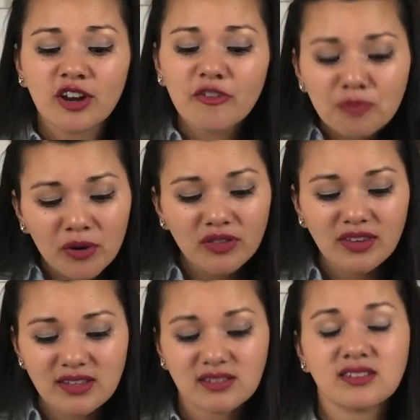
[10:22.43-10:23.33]
have put
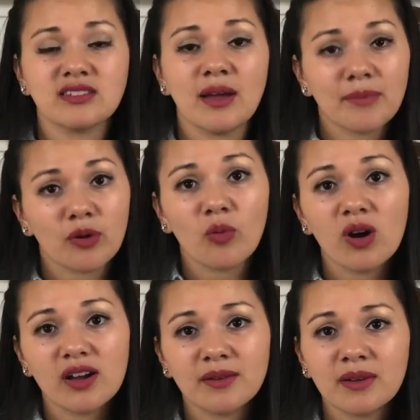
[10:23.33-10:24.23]
this as number
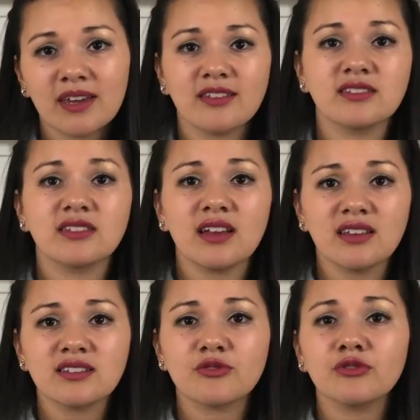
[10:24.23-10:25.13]
one because that
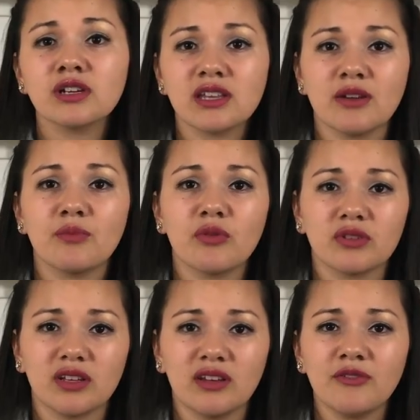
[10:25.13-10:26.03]
is really important.